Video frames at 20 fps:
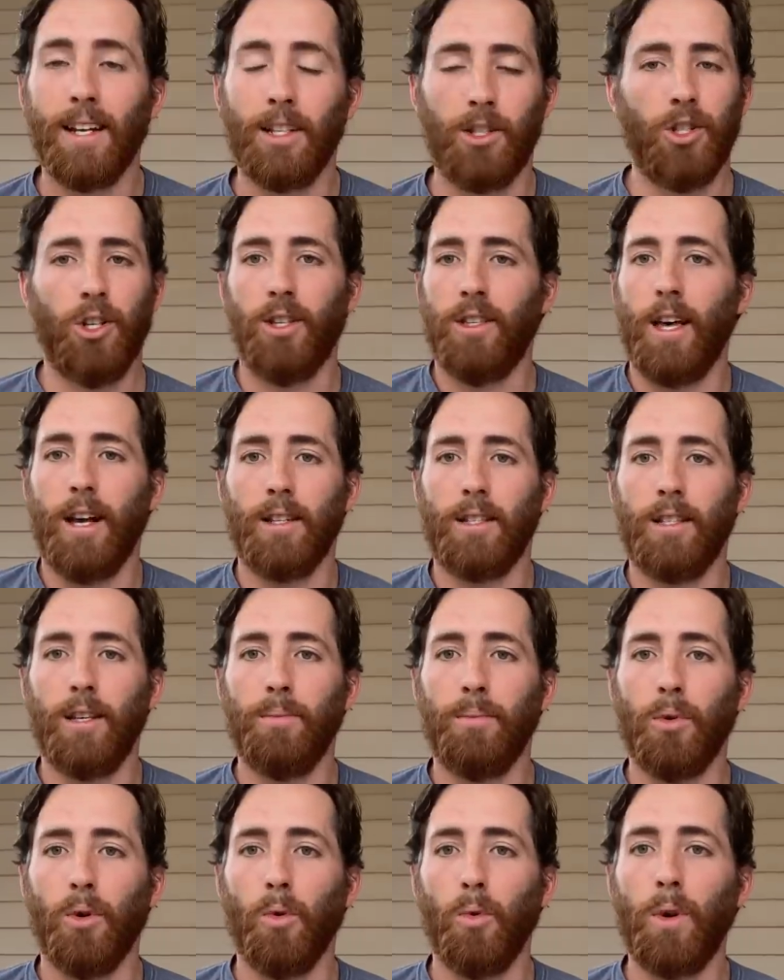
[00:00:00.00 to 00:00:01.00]
It's just that
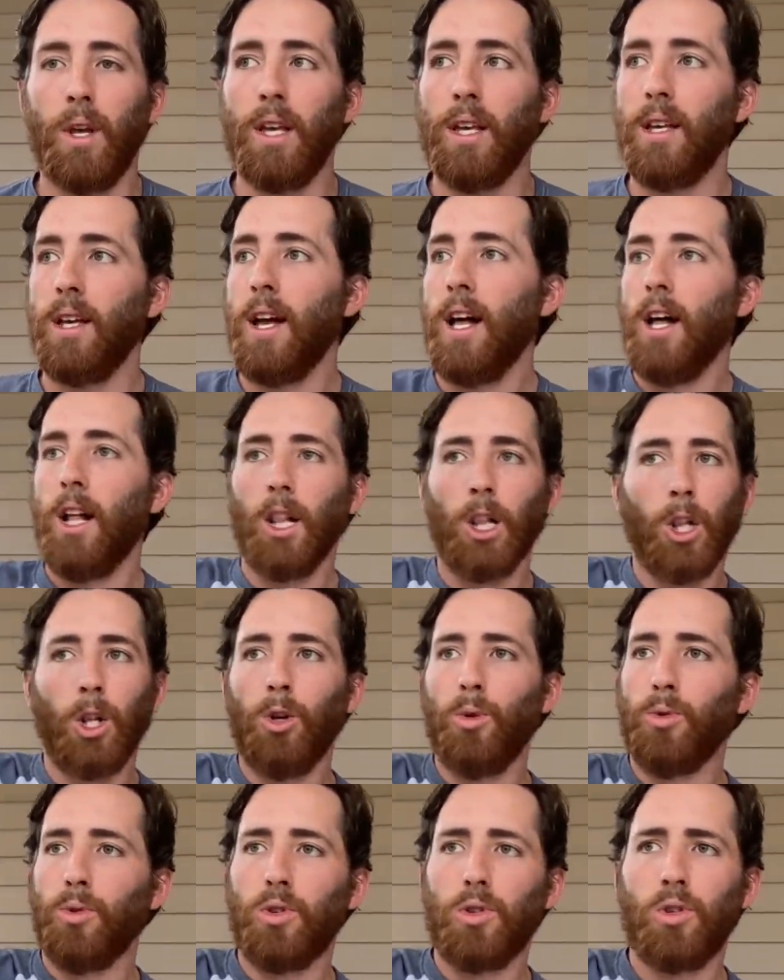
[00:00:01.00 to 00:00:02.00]
simple. We
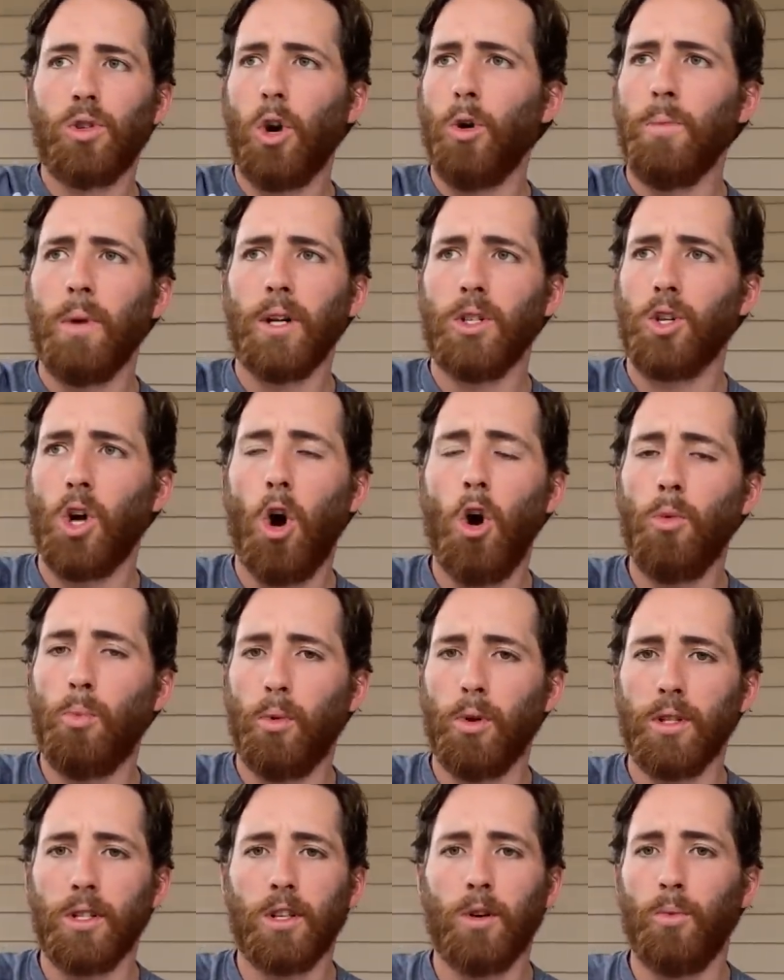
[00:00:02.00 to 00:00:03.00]
lose so much hope
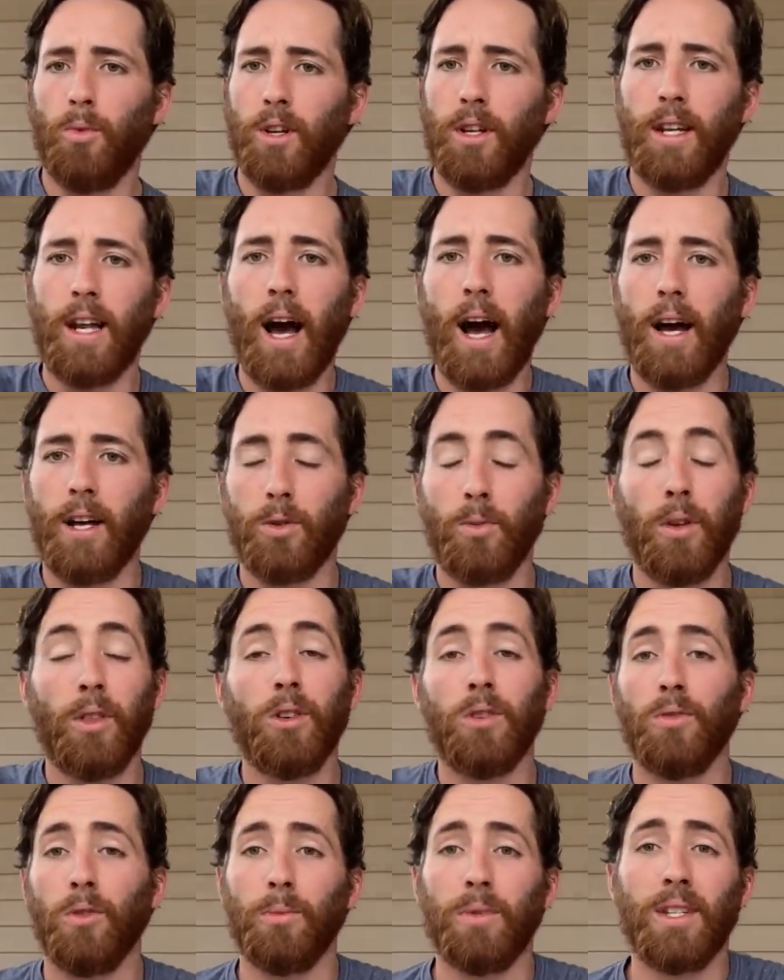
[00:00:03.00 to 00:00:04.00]
when someone dies, whether
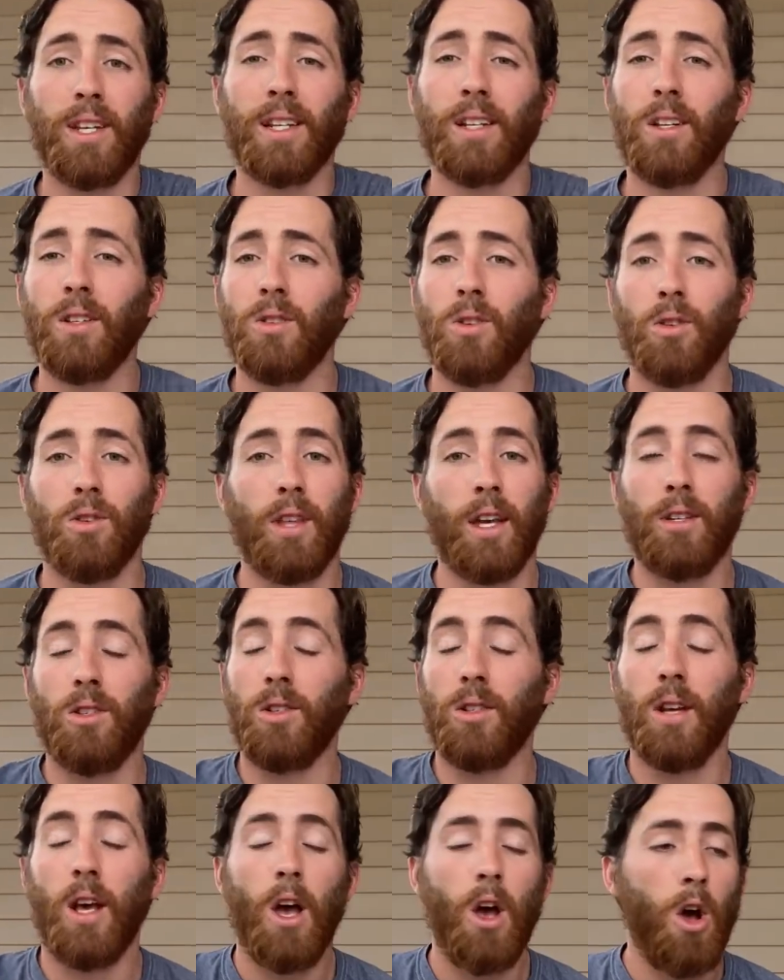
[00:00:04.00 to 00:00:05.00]
it's from sickness or they
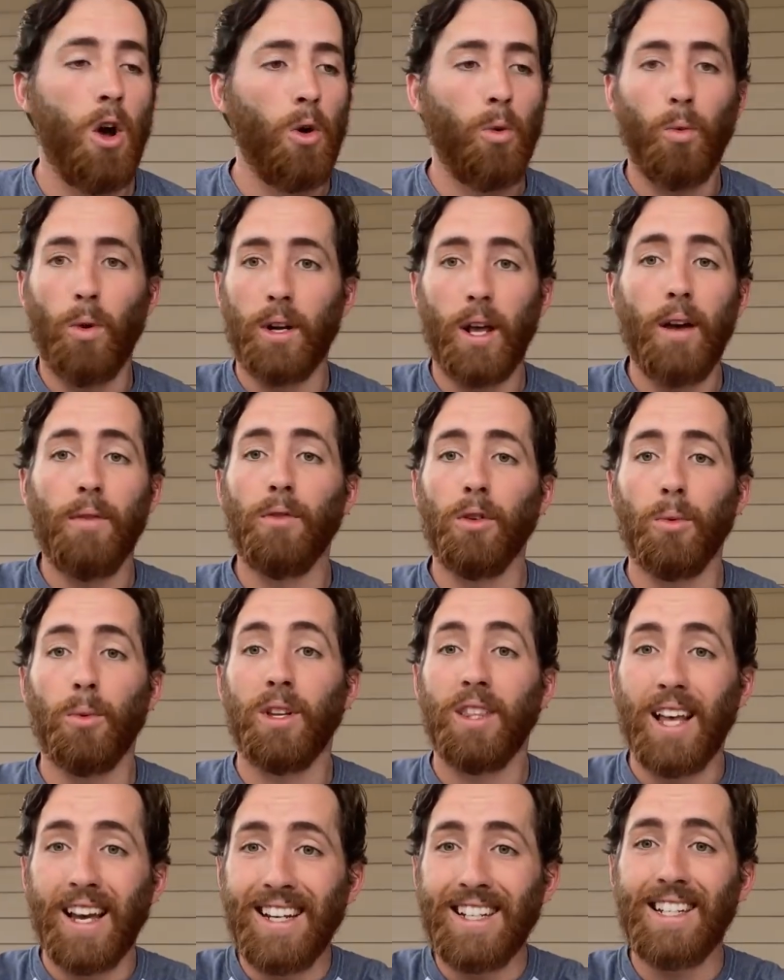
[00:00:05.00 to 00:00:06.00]
just, whatever.
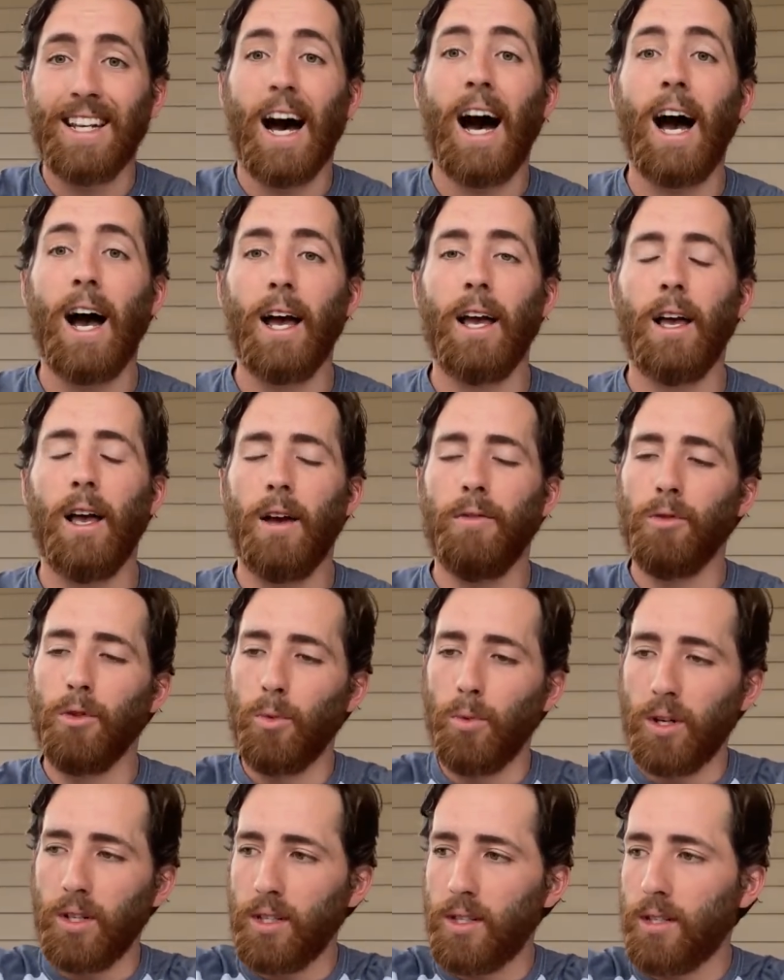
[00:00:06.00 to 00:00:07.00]
When they die,
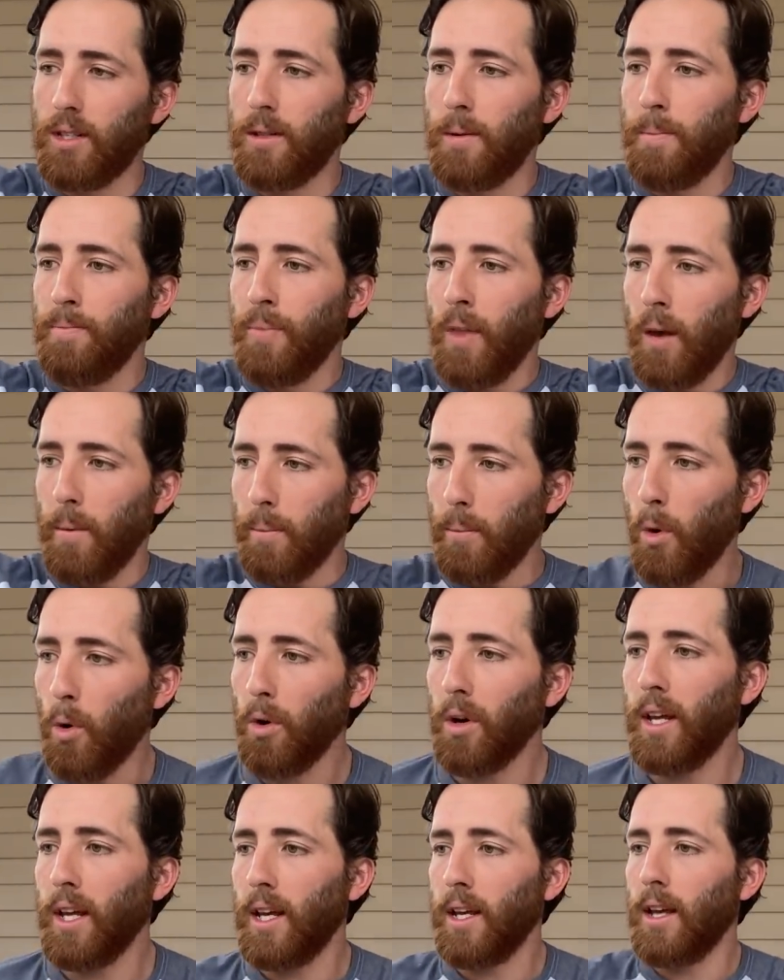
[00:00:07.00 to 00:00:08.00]
everyone's
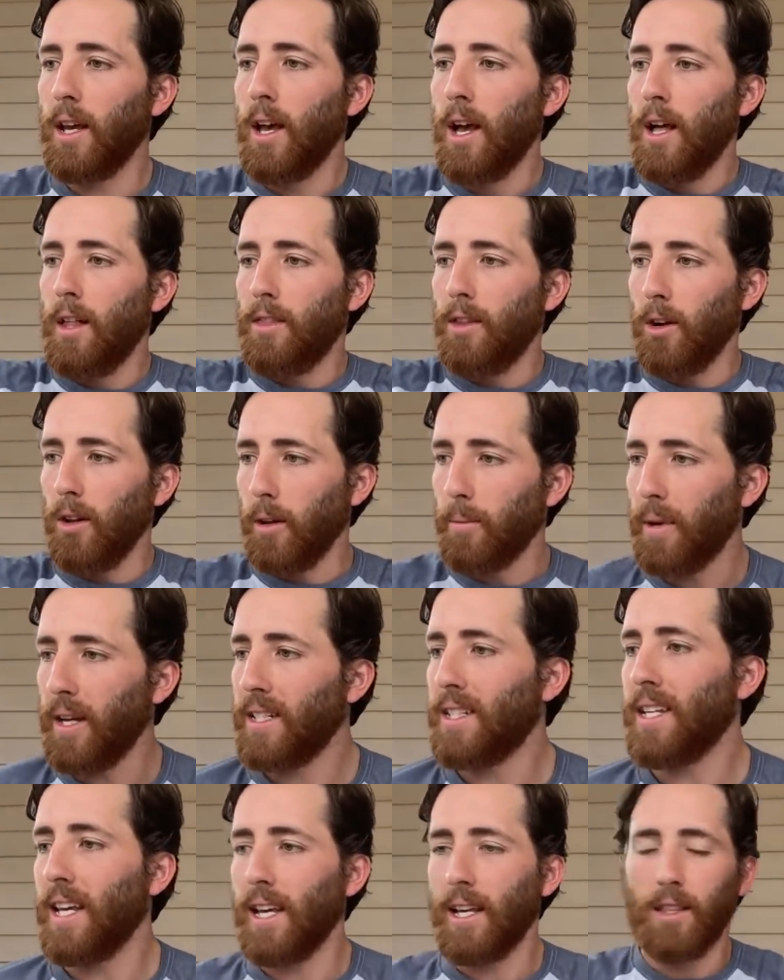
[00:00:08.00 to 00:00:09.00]
mourning, they're
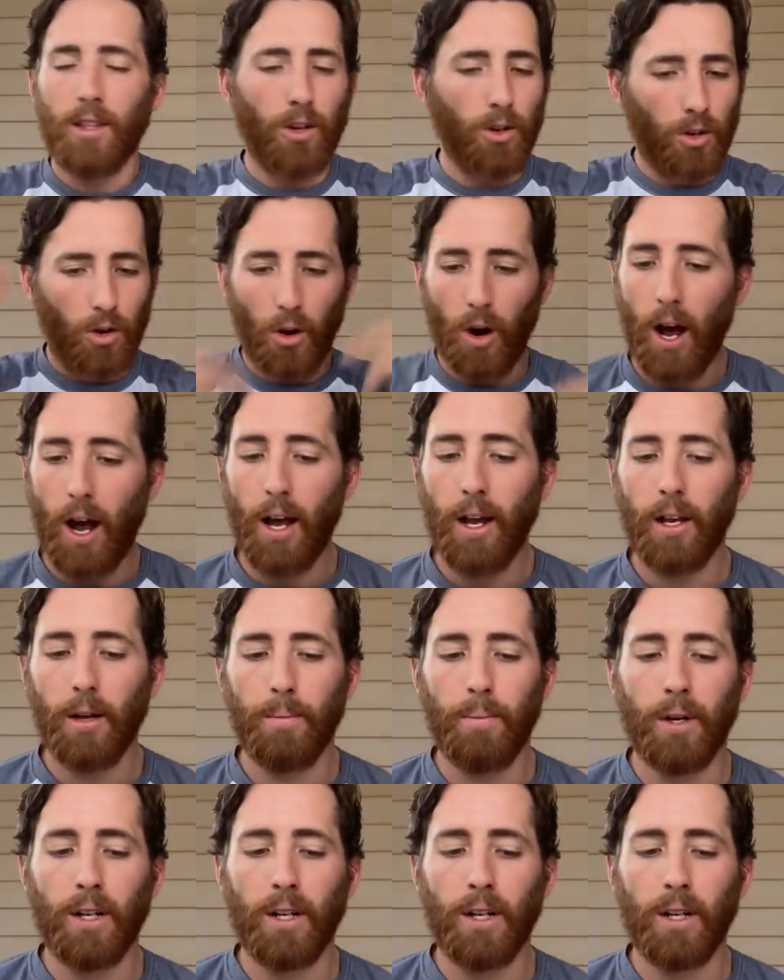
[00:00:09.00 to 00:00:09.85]
lamenting and they're crying.